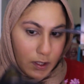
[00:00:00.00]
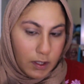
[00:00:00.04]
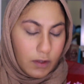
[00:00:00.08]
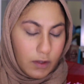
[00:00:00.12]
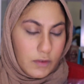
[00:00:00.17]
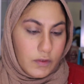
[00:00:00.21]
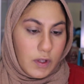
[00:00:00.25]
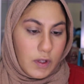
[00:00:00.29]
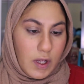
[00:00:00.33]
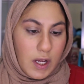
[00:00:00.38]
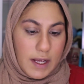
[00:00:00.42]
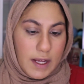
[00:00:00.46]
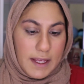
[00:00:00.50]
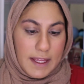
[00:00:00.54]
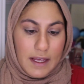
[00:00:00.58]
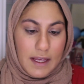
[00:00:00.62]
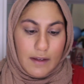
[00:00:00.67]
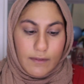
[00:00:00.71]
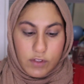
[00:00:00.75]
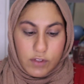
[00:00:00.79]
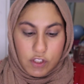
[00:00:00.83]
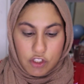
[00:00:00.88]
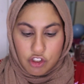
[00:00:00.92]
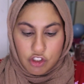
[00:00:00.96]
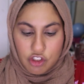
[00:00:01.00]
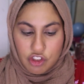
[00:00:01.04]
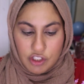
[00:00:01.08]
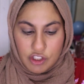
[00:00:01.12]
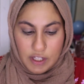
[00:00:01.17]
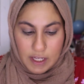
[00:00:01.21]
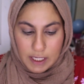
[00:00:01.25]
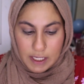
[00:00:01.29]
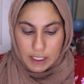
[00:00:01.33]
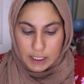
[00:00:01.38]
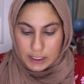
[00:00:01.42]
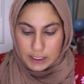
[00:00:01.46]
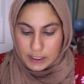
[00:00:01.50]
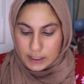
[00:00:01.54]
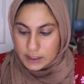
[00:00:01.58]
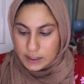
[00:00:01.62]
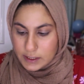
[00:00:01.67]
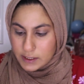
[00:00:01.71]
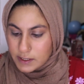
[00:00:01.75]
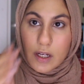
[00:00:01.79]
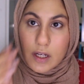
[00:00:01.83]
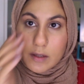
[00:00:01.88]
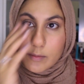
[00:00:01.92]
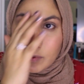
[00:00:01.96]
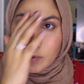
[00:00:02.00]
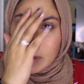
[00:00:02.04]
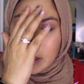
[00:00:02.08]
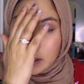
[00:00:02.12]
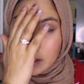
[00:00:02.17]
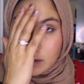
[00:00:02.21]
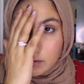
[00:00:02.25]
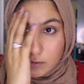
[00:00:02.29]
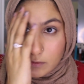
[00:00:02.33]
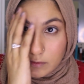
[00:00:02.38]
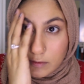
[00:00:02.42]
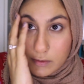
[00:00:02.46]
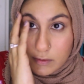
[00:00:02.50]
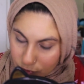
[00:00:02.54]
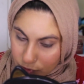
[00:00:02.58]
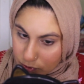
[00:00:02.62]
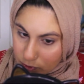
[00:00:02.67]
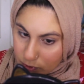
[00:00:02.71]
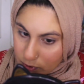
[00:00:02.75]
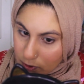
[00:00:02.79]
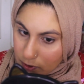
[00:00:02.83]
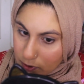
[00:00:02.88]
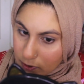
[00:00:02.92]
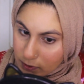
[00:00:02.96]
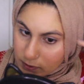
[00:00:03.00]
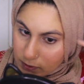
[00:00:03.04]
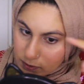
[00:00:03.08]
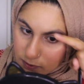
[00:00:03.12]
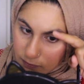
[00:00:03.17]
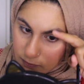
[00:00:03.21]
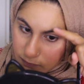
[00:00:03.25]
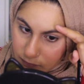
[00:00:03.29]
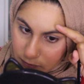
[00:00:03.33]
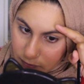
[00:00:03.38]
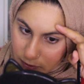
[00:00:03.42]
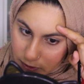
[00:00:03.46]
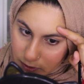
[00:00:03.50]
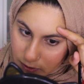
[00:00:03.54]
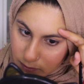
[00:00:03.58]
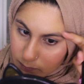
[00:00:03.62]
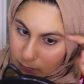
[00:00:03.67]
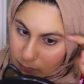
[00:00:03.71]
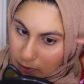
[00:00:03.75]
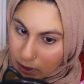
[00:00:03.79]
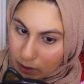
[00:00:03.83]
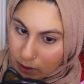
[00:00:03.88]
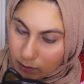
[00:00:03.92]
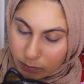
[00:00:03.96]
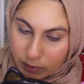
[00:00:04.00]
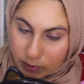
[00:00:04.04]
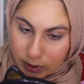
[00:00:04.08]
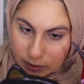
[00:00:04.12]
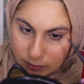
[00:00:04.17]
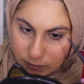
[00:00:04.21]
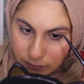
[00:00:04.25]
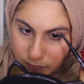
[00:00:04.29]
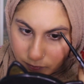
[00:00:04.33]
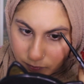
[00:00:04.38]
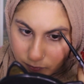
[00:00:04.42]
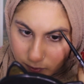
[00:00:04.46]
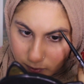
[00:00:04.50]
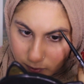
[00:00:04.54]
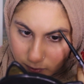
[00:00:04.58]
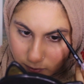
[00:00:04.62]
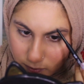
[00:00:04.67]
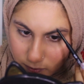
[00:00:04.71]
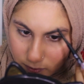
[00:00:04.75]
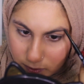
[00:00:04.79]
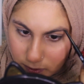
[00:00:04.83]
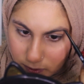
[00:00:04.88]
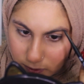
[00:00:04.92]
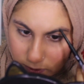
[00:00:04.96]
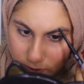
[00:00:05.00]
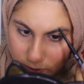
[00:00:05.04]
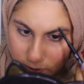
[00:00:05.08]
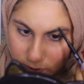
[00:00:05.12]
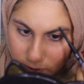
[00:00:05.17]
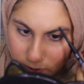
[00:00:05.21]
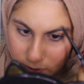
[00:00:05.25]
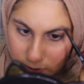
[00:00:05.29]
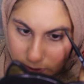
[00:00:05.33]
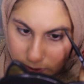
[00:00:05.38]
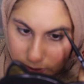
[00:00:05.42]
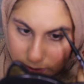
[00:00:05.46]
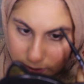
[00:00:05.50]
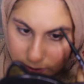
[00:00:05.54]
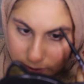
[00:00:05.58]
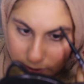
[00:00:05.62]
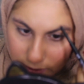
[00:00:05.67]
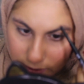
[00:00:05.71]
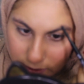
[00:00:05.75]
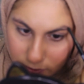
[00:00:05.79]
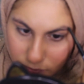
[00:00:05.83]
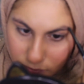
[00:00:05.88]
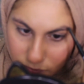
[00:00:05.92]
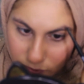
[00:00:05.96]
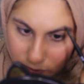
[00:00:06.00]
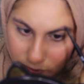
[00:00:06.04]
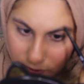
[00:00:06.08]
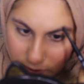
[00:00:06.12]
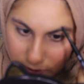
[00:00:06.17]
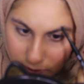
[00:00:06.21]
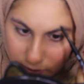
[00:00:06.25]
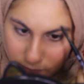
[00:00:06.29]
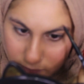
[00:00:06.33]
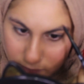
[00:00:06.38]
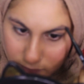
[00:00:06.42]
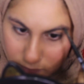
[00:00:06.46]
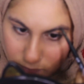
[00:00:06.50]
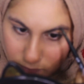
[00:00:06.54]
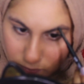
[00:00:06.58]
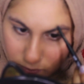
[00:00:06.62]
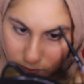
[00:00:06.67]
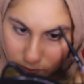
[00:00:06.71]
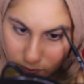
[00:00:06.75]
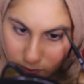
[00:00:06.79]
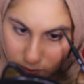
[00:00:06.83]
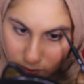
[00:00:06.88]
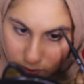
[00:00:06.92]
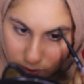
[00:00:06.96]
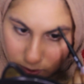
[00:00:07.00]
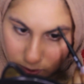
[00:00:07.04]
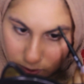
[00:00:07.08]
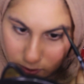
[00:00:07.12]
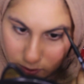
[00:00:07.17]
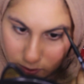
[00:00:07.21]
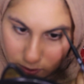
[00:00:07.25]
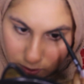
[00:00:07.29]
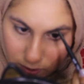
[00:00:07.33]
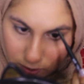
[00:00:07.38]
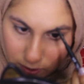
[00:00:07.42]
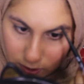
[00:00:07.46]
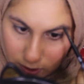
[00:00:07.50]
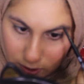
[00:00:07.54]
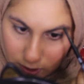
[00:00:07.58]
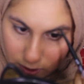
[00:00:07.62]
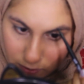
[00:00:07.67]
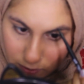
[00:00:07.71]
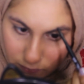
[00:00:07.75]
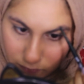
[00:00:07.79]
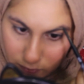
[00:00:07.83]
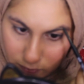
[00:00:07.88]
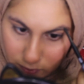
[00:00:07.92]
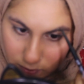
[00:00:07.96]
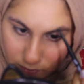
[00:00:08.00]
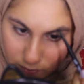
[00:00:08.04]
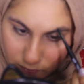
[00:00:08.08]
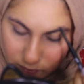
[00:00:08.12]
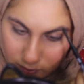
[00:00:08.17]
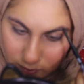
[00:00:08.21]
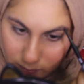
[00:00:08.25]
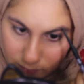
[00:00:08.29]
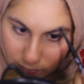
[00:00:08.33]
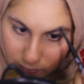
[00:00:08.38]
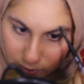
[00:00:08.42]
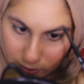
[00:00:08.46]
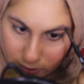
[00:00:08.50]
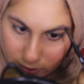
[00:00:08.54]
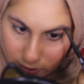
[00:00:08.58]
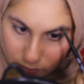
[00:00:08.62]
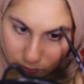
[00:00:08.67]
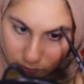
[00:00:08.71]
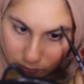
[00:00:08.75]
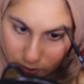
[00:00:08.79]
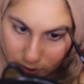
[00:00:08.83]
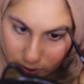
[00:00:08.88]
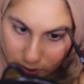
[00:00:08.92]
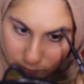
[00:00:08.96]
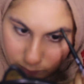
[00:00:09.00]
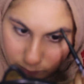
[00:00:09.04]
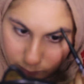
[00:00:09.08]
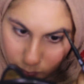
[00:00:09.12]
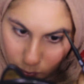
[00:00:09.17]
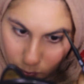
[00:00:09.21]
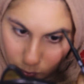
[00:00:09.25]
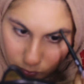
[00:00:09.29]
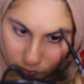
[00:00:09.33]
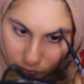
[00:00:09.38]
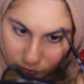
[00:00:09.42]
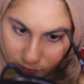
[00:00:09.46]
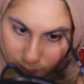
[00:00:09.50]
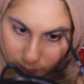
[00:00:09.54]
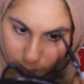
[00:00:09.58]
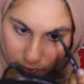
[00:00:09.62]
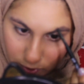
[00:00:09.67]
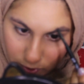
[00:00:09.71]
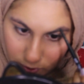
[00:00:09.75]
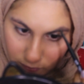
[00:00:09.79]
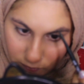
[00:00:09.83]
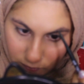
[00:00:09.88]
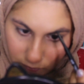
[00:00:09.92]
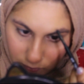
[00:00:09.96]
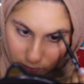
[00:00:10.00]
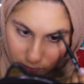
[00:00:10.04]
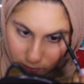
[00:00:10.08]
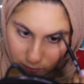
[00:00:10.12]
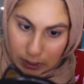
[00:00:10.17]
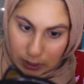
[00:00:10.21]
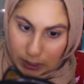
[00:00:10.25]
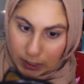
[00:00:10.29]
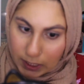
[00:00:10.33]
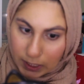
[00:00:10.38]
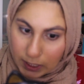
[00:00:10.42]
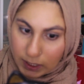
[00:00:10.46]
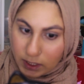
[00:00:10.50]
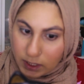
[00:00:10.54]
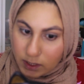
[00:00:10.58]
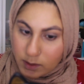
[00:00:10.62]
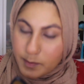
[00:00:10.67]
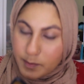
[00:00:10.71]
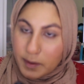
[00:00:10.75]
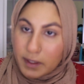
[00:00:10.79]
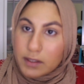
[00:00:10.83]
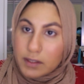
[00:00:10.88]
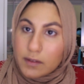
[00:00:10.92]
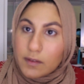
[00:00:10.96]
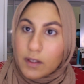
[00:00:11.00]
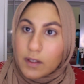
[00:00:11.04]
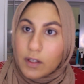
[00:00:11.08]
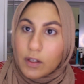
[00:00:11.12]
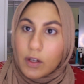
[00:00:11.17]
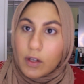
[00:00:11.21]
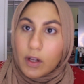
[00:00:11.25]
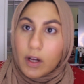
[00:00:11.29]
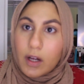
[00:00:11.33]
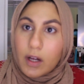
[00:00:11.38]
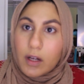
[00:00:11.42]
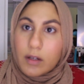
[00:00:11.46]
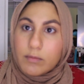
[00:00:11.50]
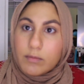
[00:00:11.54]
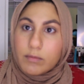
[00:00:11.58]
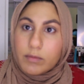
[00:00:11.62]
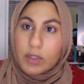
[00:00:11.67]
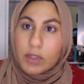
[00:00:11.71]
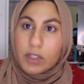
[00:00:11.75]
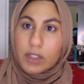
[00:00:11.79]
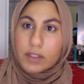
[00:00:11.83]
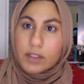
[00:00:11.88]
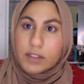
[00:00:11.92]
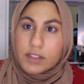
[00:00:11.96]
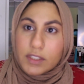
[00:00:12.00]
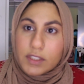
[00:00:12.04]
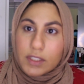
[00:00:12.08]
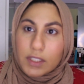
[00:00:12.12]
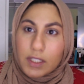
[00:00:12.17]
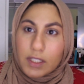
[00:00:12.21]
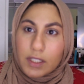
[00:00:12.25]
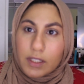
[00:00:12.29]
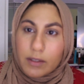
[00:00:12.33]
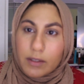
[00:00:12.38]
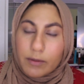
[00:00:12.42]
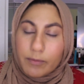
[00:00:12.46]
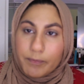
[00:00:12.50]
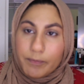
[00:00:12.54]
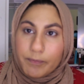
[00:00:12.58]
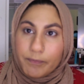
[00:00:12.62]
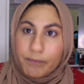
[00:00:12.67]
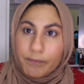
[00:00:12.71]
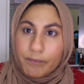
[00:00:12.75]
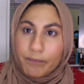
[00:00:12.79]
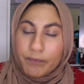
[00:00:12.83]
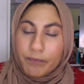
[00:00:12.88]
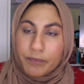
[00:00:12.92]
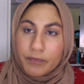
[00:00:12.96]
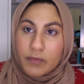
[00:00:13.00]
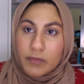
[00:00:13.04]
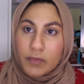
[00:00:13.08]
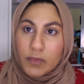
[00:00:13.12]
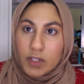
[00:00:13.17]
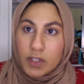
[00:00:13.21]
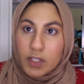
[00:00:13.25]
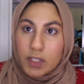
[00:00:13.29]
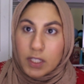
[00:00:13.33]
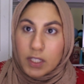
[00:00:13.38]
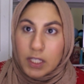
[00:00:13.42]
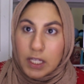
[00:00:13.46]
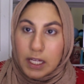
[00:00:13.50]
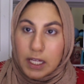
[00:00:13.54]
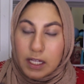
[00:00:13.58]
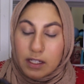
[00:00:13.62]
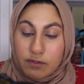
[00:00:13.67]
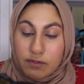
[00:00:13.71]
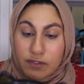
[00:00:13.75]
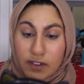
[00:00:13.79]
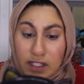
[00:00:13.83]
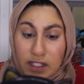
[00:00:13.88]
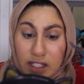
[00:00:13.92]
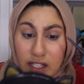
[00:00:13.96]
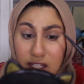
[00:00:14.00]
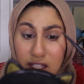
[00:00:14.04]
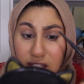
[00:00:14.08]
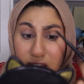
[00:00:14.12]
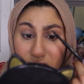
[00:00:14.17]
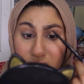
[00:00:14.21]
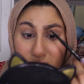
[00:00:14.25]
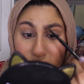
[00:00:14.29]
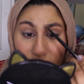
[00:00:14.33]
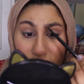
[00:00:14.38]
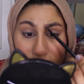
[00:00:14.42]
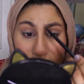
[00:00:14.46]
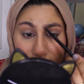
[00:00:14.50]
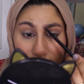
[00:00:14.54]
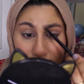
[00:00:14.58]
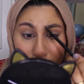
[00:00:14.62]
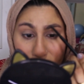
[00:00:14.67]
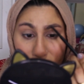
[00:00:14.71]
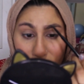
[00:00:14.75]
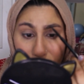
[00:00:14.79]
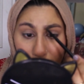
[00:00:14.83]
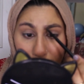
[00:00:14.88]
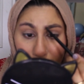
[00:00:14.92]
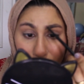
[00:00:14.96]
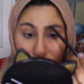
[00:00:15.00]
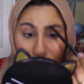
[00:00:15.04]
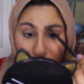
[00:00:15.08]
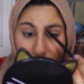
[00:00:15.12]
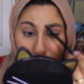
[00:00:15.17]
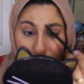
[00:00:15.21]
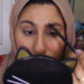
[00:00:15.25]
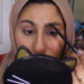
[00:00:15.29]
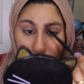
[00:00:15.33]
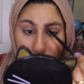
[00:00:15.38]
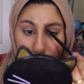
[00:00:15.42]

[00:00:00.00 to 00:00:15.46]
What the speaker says: So I have the shade of brown, just filling in my eyebrows, adding extra hairs in the areas in my little kind of bald spots. I like this pencil a lot, but I feel like it takes longer